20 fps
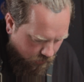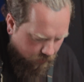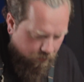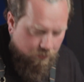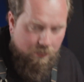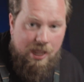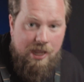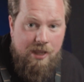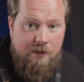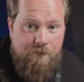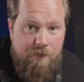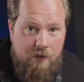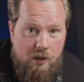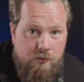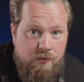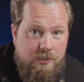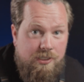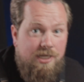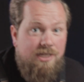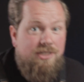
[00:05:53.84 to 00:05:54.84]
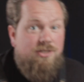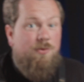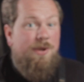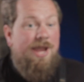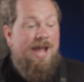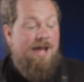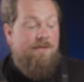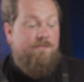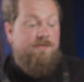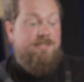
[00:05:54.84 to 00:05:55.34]
You may have noticed we
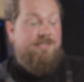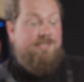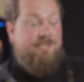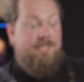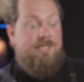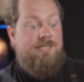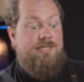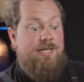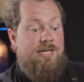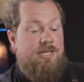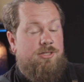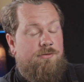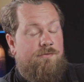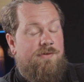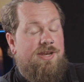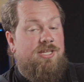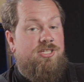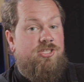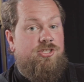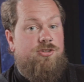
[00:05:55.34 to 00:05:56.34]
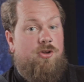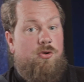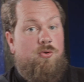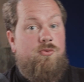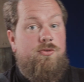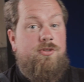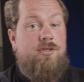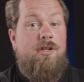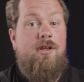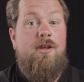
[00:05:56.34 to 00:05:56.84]
haven't seasoned this with any
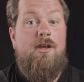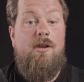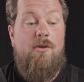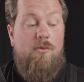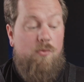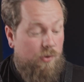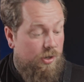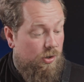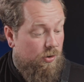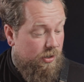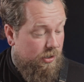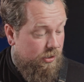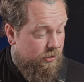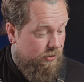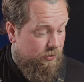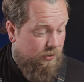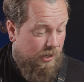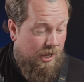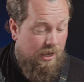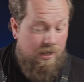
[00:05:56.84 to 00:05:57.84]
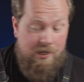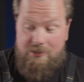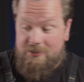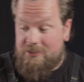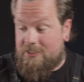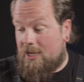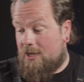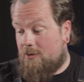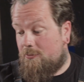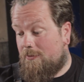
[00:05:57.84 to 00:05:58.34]
salt. We're not gonna do that.
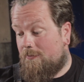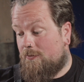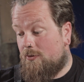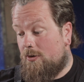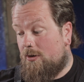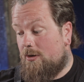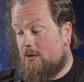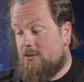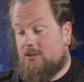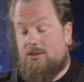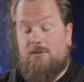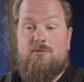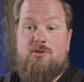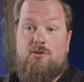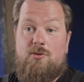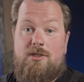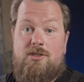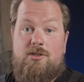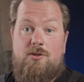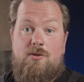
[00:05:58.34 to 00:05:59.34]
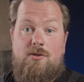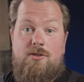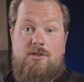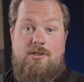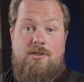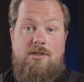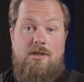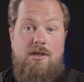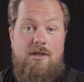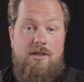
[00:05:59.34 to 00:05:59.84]
Instead, we've got some soy
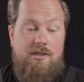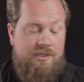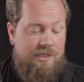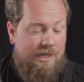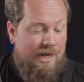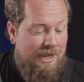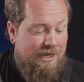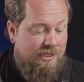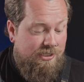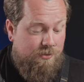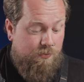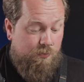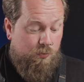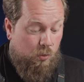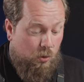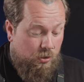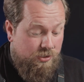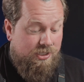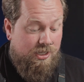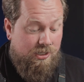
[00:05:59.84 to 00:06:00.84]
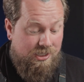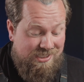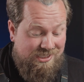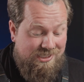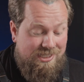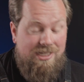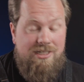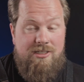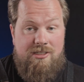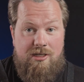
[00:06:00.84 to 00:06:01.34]
sauce. So that is what's gonna
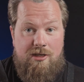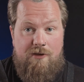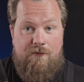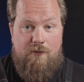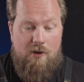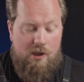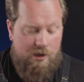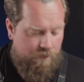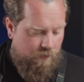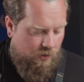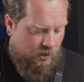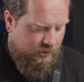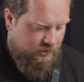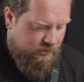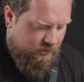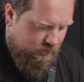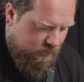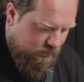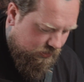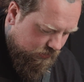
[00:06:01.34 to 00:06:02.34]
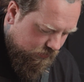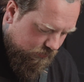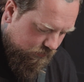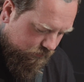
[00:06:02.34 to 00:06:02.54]
season the fried rice.